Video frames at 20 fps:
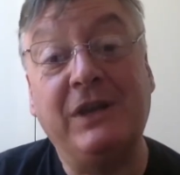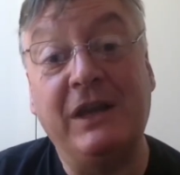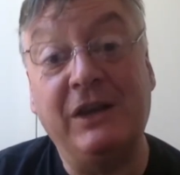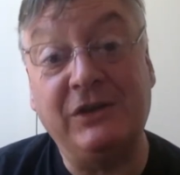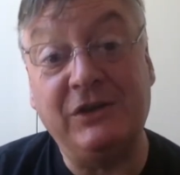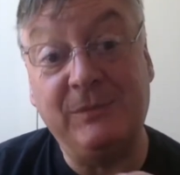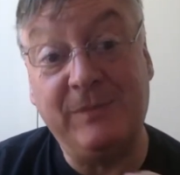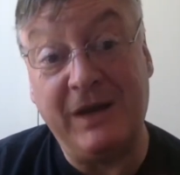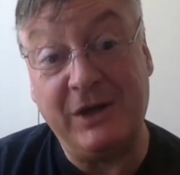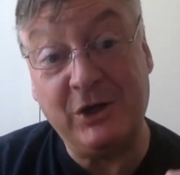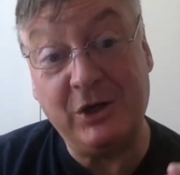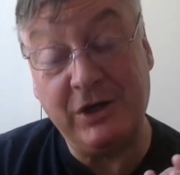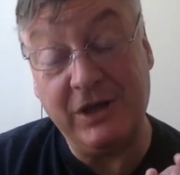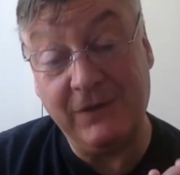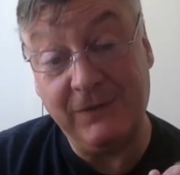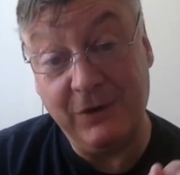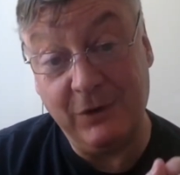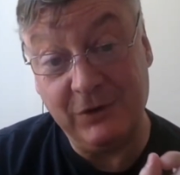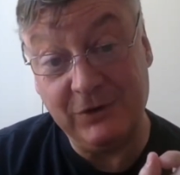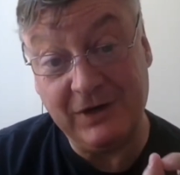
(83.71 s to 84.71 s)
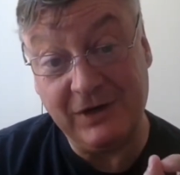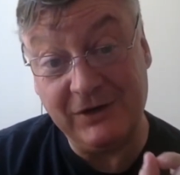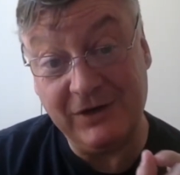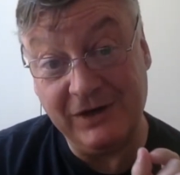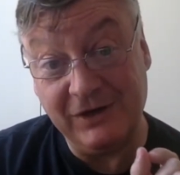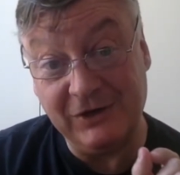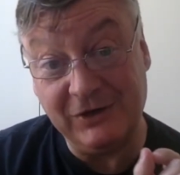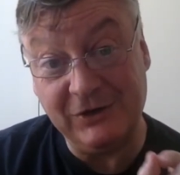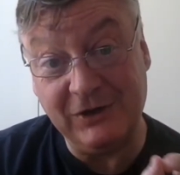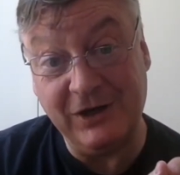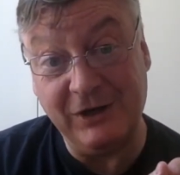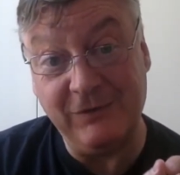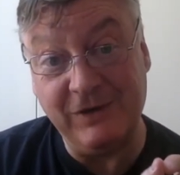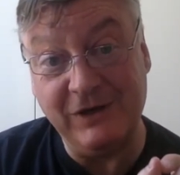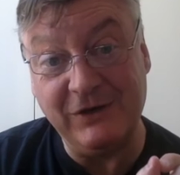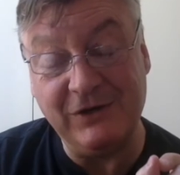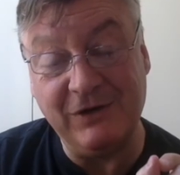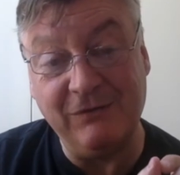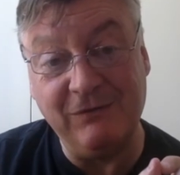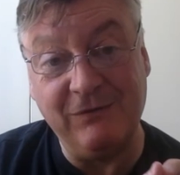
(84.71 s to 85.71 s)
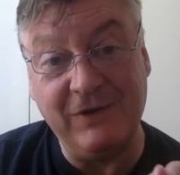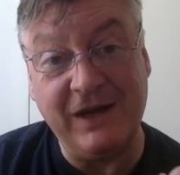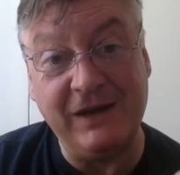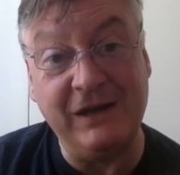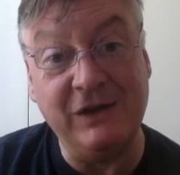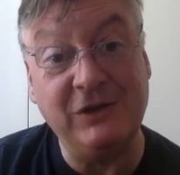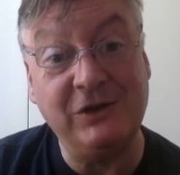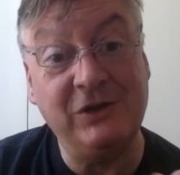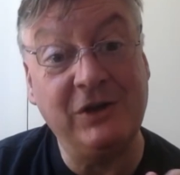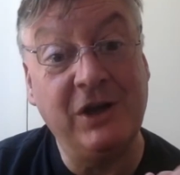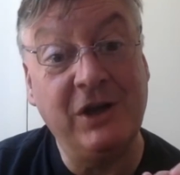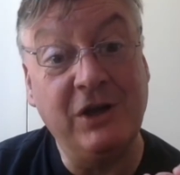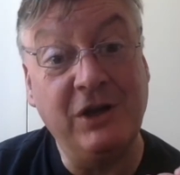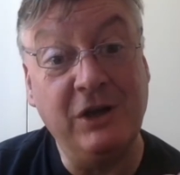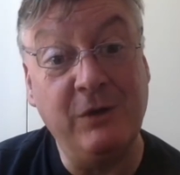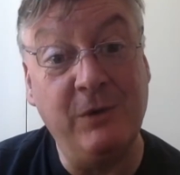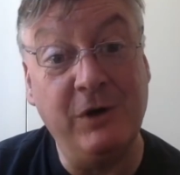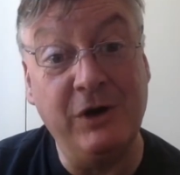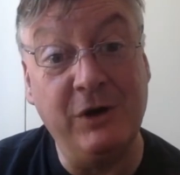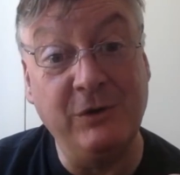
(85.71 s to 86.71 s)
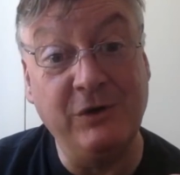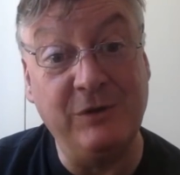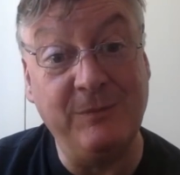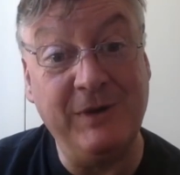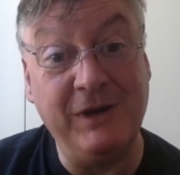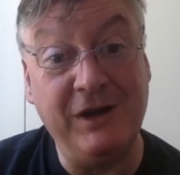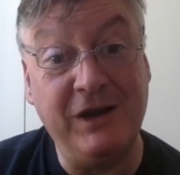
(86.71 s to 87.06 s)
especially if you're setting a series in Venice, you are going to